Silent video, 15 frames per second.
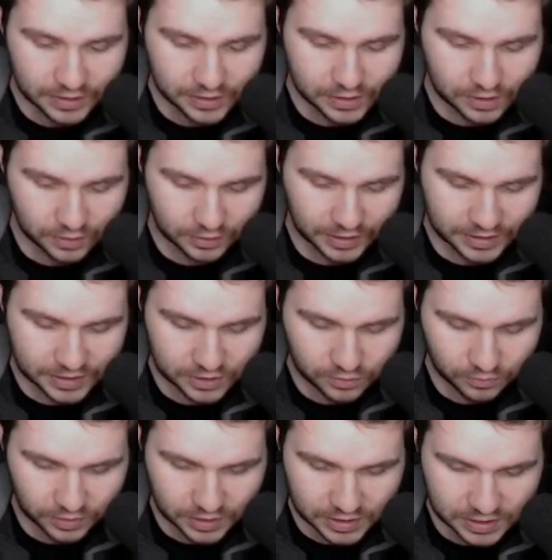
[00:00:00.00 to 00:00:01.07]
So let's do
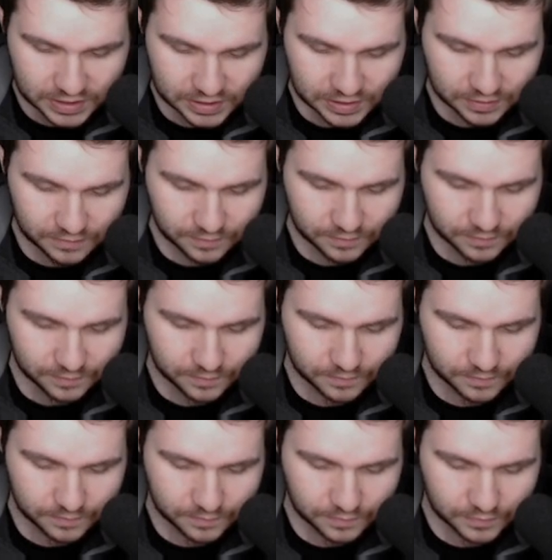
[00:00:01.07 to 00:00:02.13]
this.
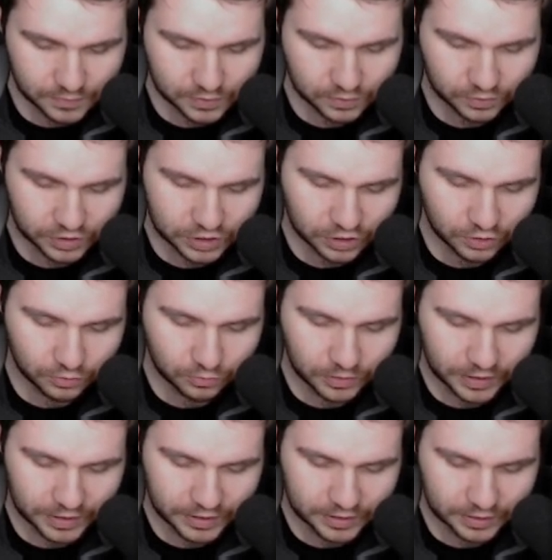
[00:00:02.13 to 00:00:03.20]
So we're just going to
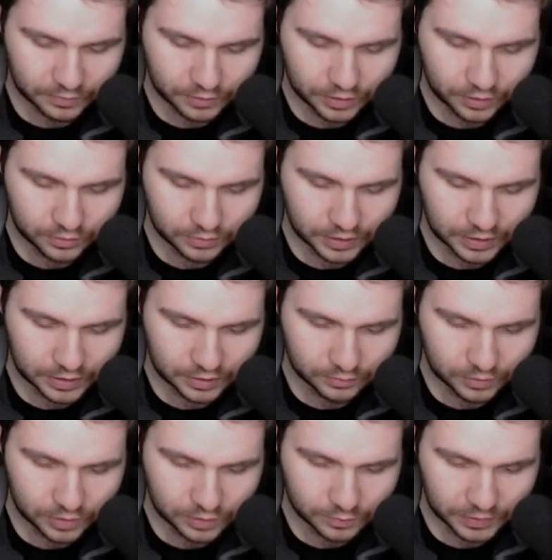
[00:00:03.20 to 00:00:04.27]
wait. There we go. And then
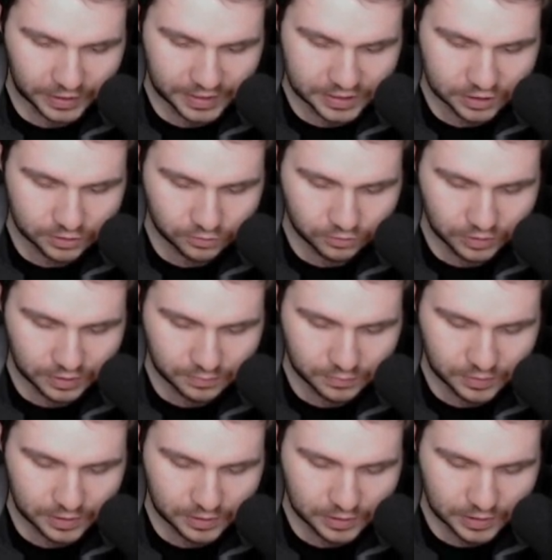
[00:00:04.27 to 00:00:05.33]
we're going to blast through
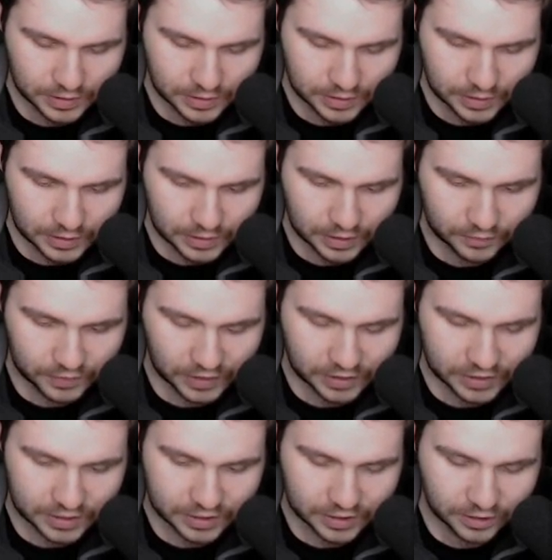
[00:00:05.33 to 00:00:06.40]
him. If that
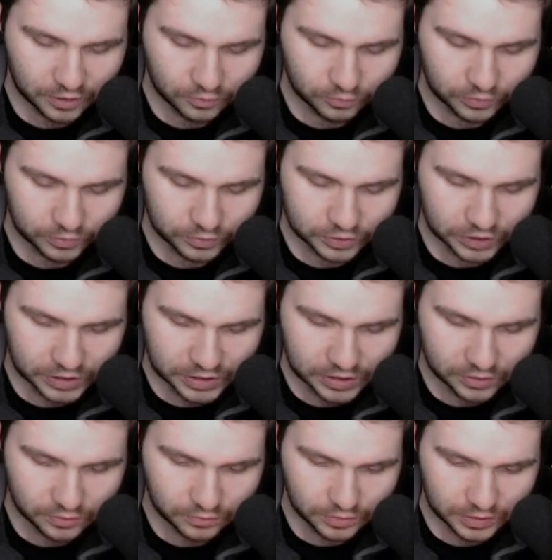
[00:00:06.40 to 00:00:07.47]
doesn't kill, we'll just
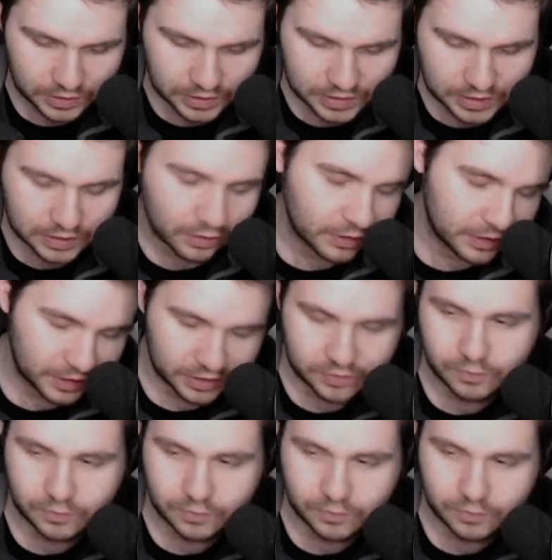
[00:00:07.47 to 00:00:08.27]
do this. Oh, it does.